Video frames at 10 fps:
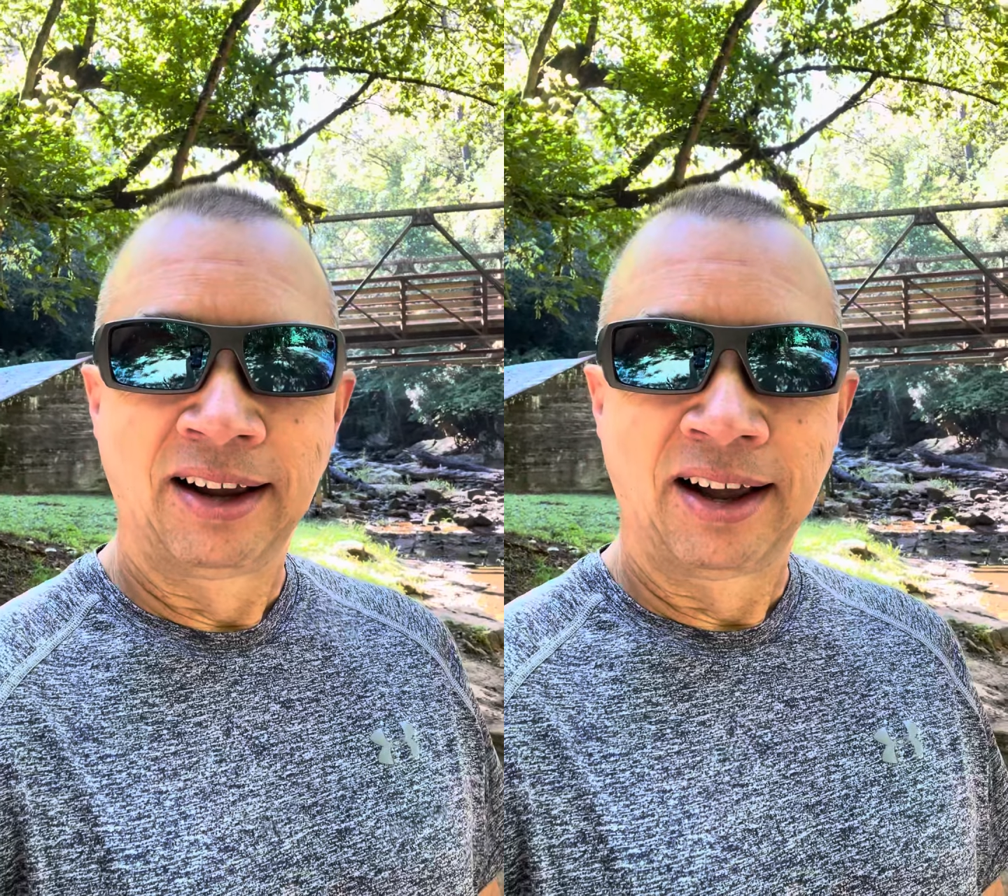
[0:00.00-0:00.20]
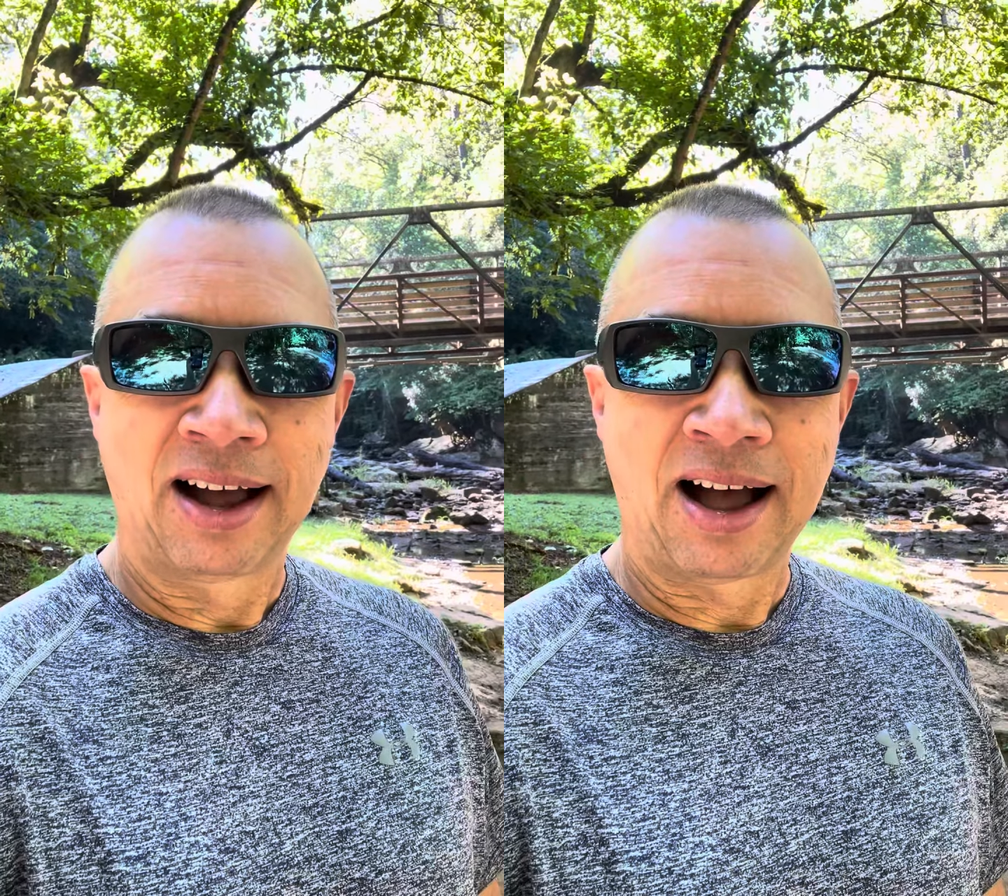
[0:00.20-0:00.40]

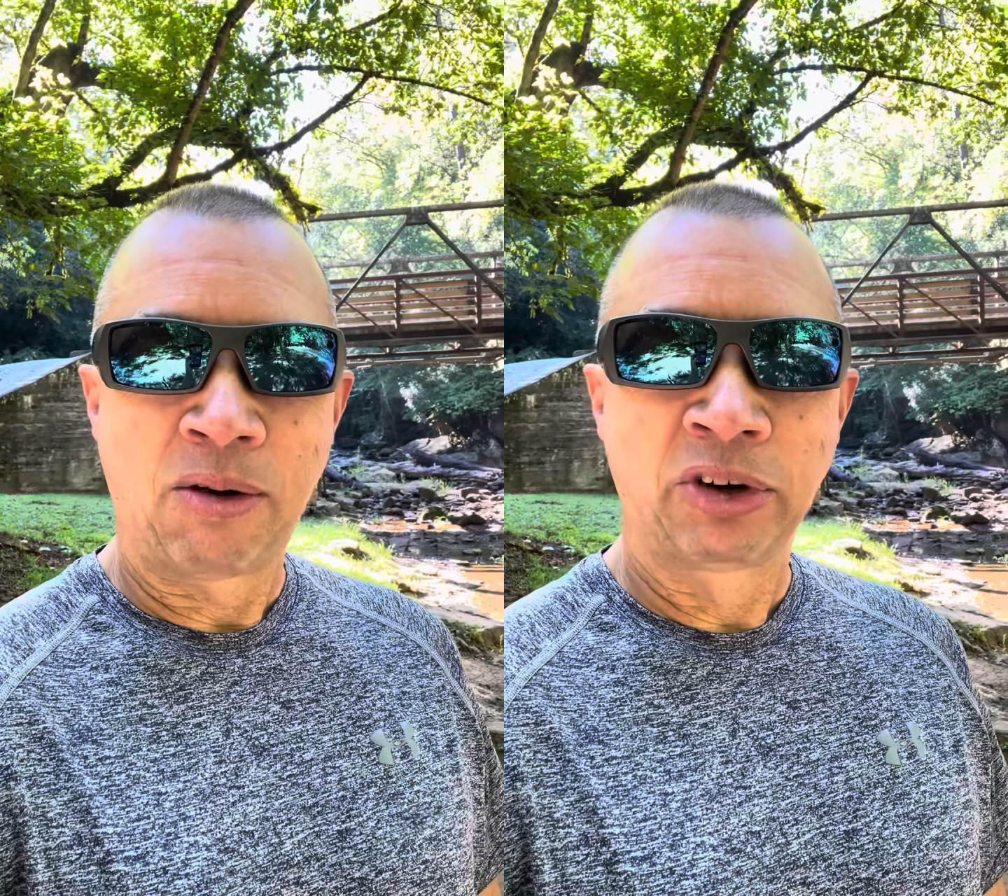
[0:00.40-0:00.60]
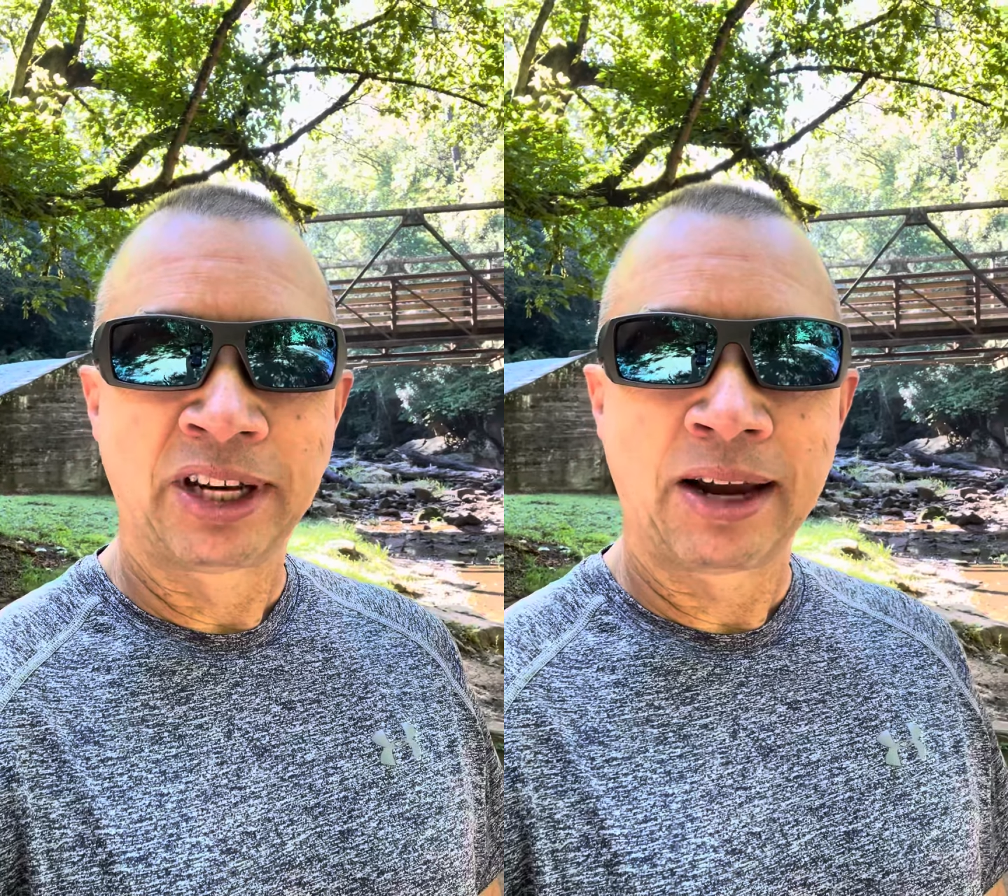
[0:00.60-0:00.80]
I, I
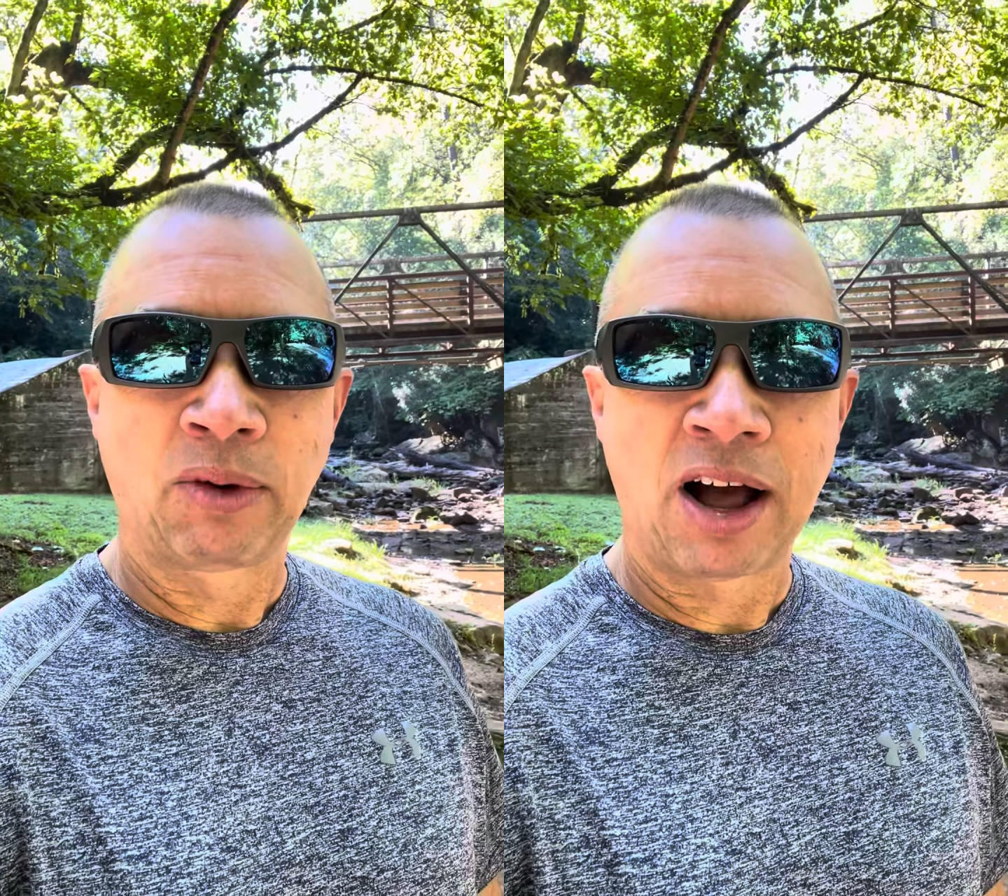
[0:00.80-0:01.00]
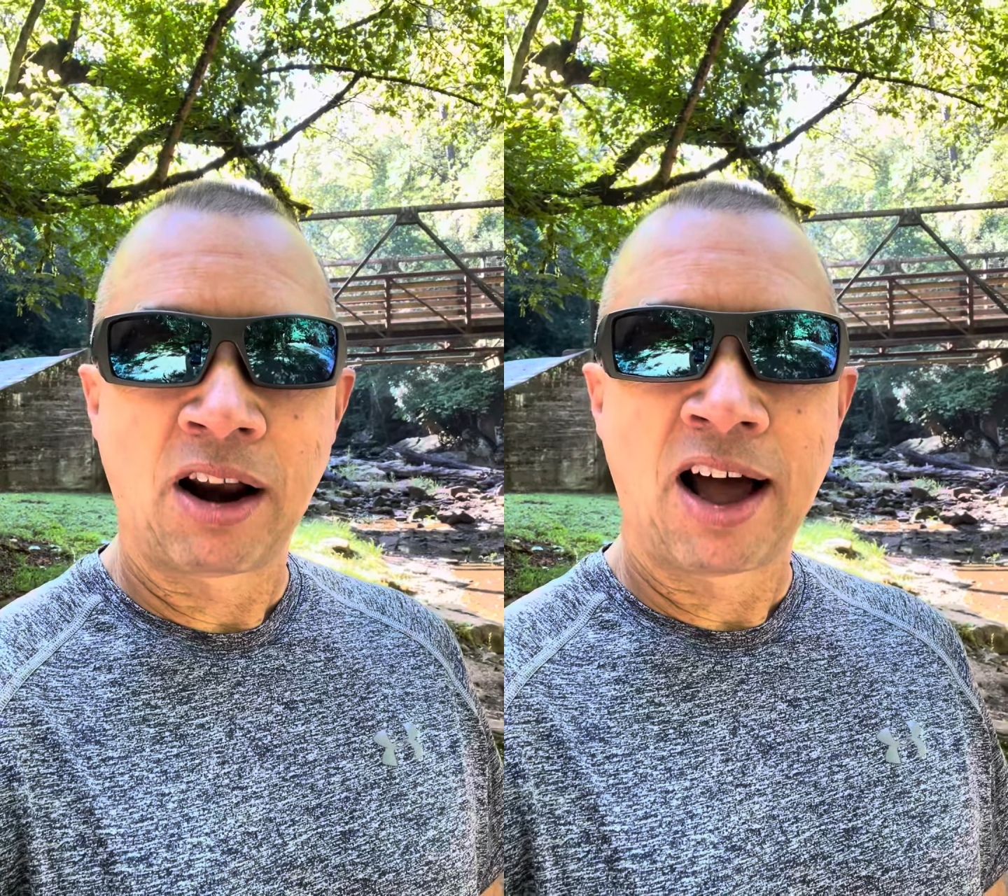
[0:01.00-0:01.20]
want to take
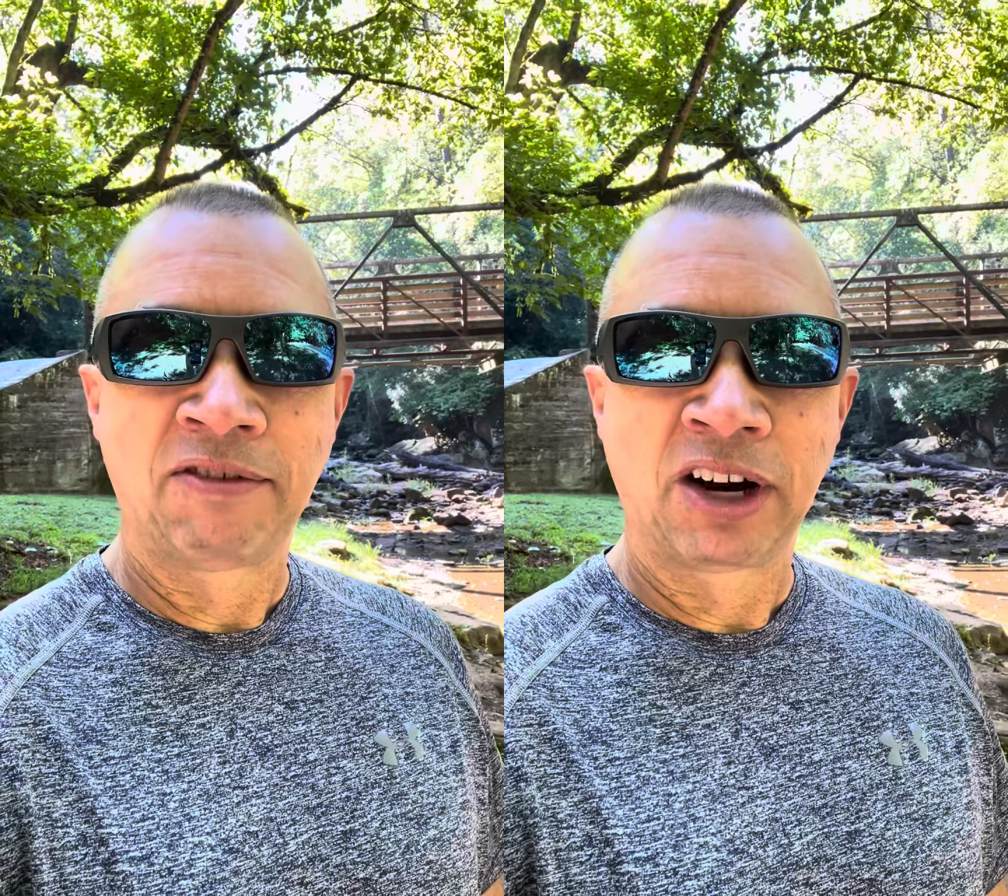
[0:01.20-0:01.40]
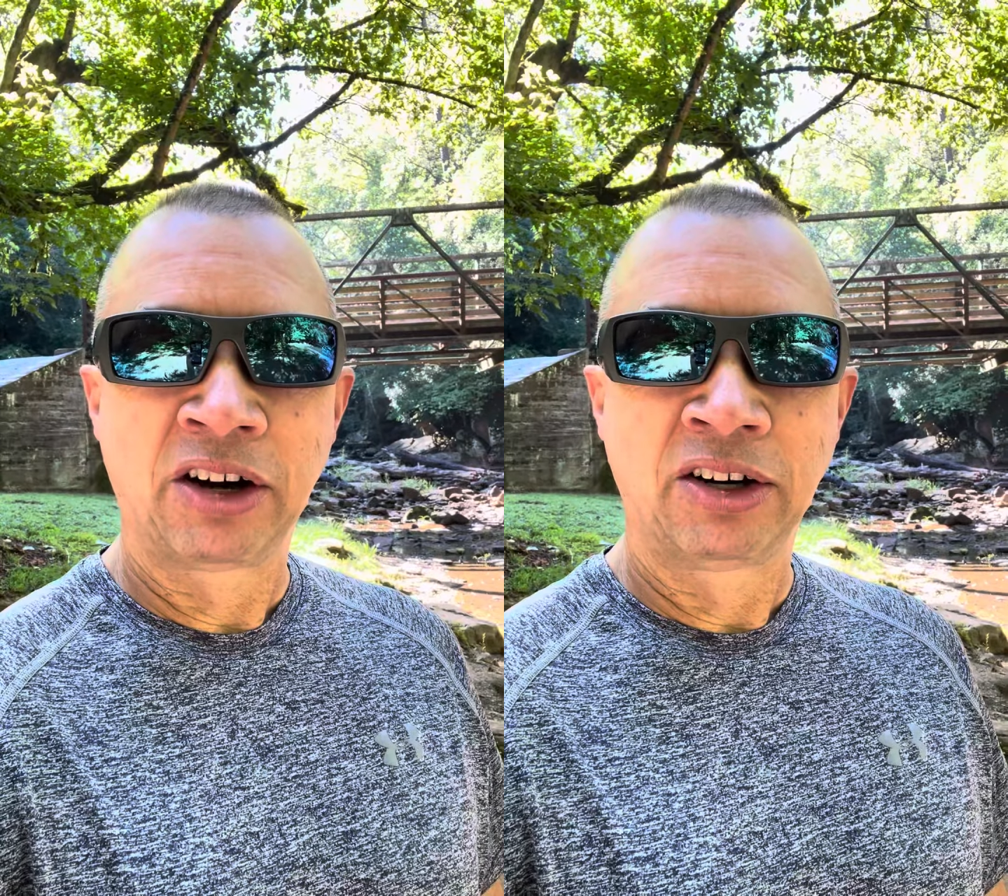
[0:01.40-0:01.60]
what all I've
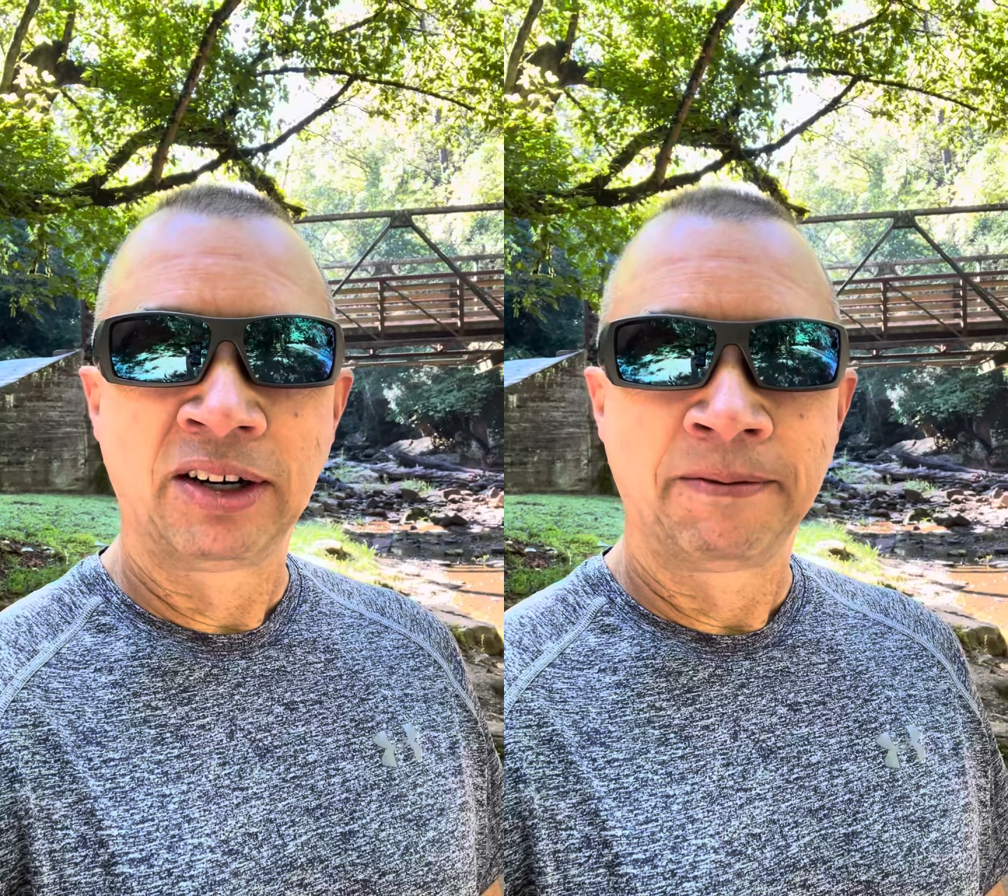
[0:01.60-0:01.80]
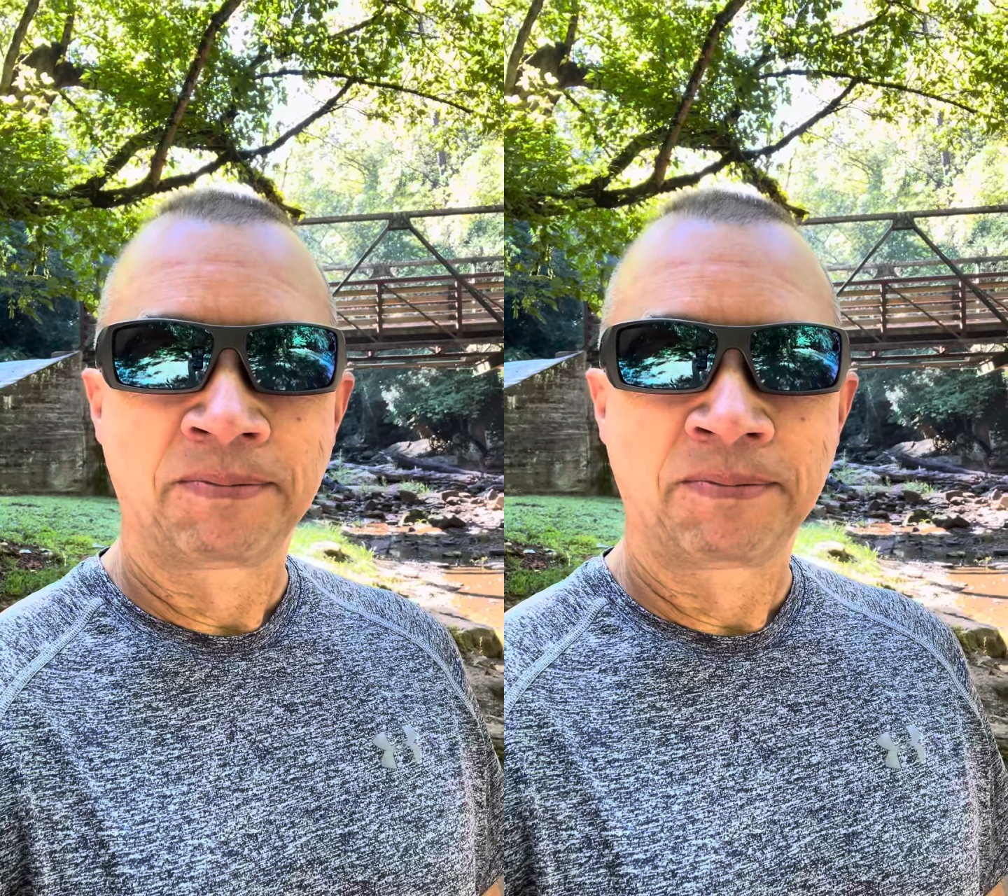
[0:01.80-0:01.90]
learned,